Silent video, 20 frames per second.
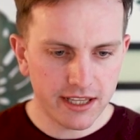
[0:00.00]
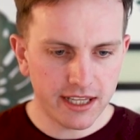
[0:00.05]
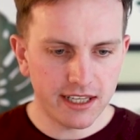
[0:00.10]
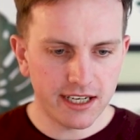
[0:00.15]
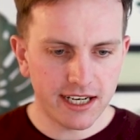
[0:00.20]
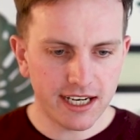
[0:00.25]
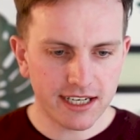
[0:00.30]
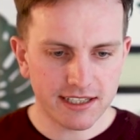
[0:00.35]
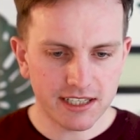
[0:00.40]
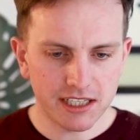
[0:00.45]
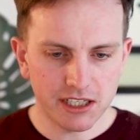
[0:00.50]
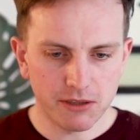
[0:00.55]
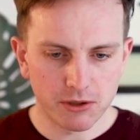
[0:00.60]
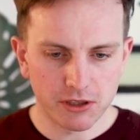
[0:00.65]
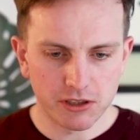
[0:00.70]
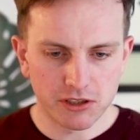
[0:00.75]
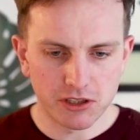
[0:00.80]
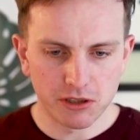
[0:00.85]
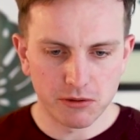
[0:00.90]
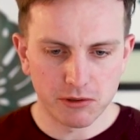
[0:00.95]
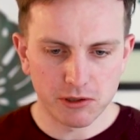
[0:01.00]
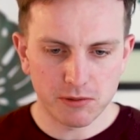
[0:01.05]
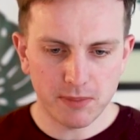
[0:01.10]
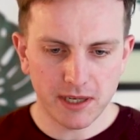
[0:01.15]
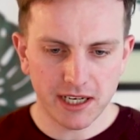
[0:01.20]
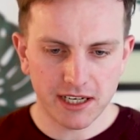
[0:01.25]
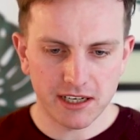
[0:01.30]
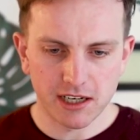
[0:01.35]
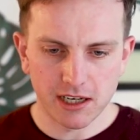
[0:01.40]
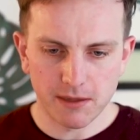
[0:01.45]
Then the next thing you wanna do is
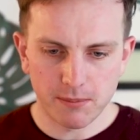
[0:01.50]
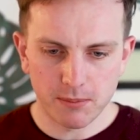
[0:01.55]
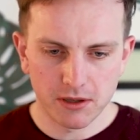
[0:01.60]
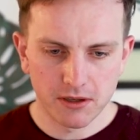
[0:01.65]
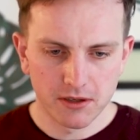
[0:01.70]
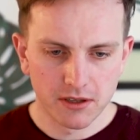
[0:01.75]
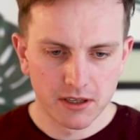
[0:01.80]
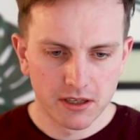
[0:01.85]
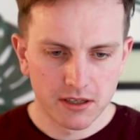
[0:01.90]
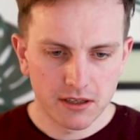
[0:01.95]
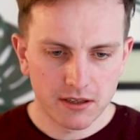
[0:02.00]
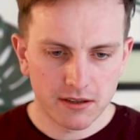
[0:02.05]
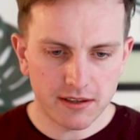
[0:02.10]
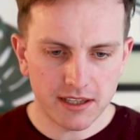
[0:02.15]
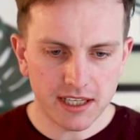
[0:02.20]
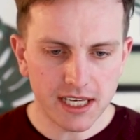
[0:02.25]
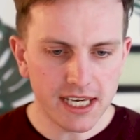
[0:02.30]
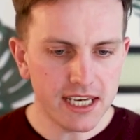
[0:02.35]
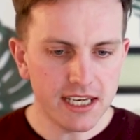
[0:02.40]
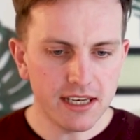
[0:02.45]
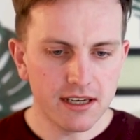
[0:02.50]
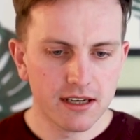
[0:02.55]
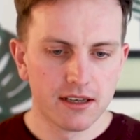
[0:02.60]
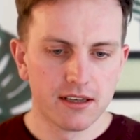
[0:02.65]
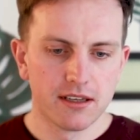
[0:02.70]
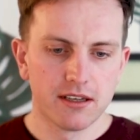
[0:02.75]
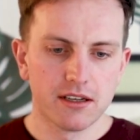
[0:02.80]
pick up the